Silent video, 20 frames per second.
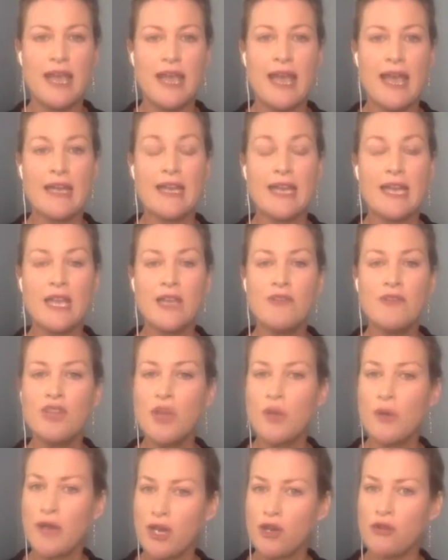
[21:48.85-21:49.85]
And even
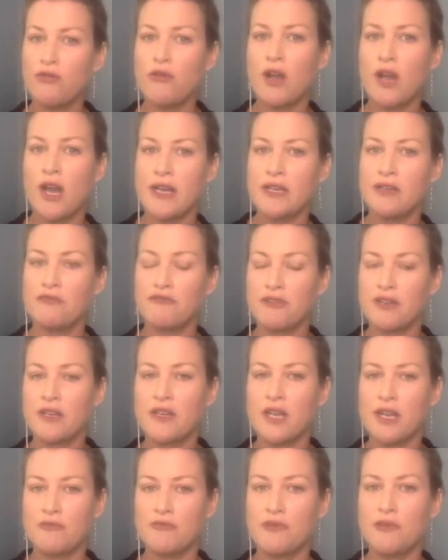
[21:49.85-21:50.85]
though I cried in front of
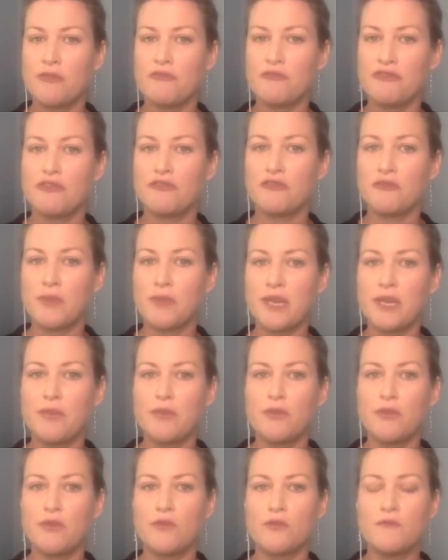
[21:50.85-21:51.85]
that room full of
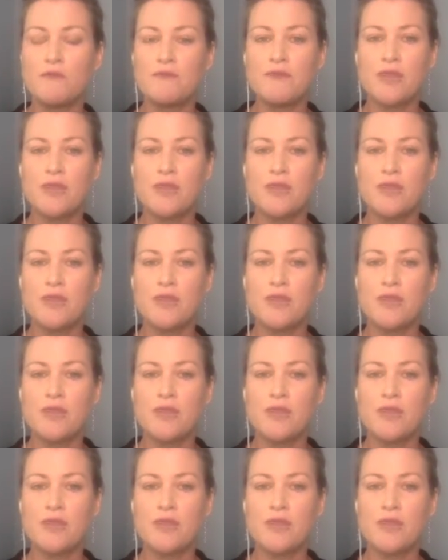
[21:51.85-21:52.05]
people,